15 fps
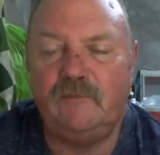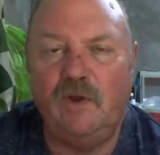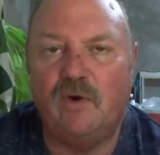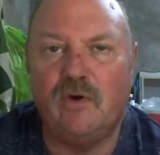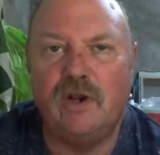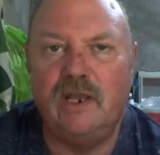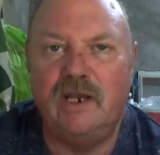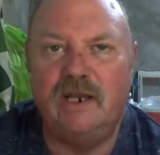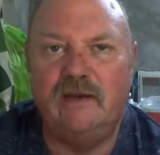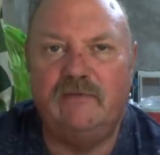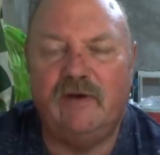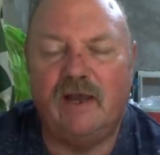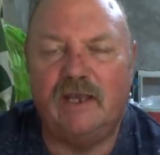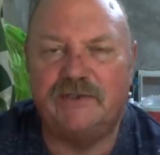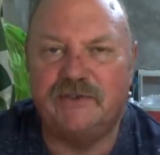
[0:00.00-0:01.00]
or any
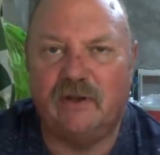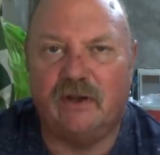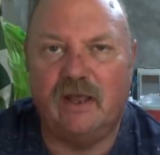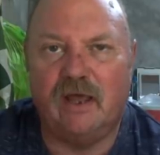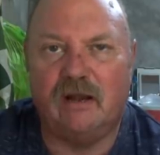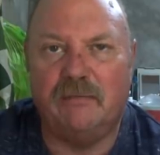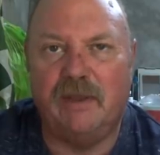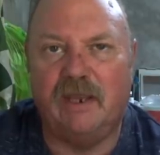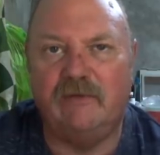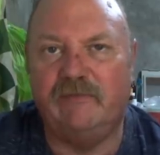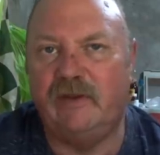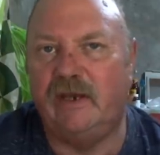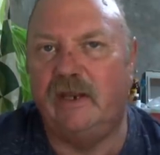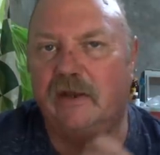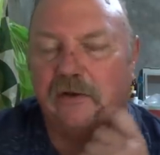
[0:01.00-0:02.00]
advice on how to make
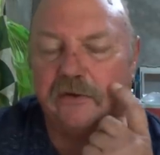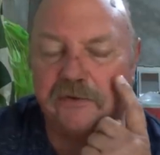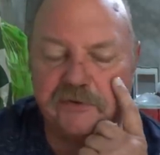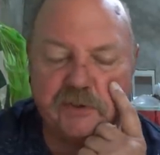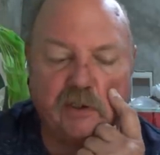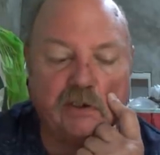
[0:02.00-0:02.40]
videos,